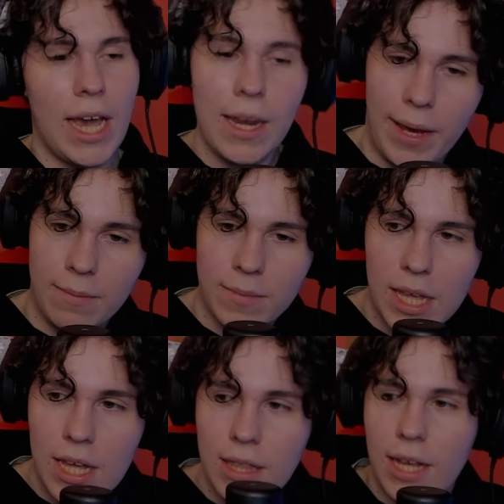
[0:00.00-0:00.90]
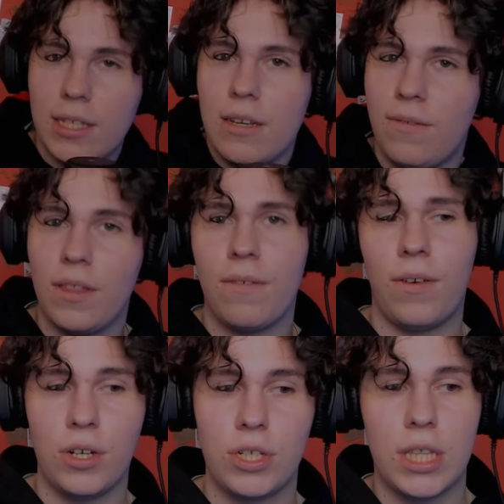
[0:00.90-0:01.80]
Anyway, that's it for the
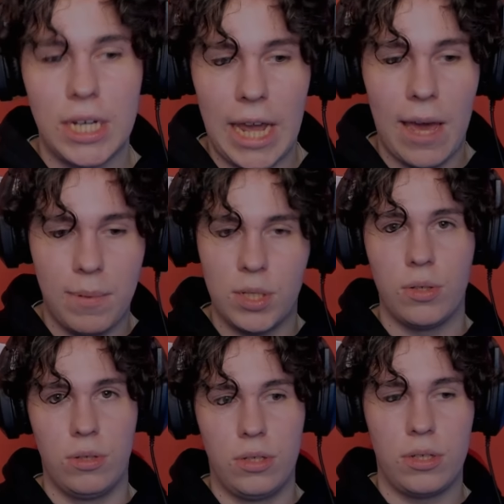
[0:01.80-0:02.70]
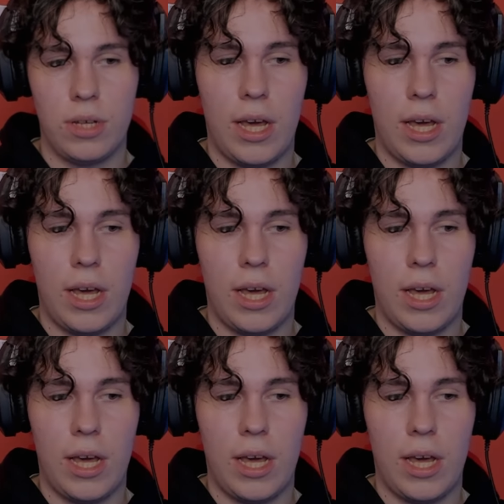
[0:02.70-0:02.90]
first three episodes.